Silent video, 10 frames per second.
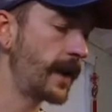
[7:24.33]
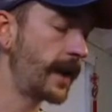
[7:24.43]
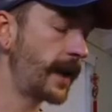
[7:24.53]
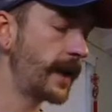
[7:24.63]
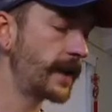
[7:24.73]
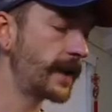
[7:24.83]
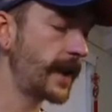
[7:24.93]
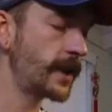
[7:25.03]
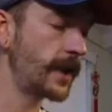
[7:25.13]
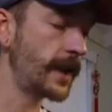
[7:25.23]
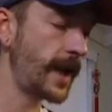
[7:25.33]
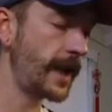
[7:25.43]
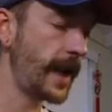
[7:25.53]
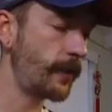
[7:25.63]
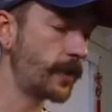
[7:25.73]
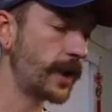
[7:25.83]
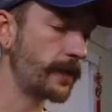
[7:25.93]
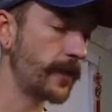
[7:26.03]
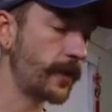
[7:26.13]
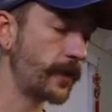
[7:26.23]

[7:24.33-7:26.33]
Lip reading: Again, it is a Seiji Kanai game, which comes with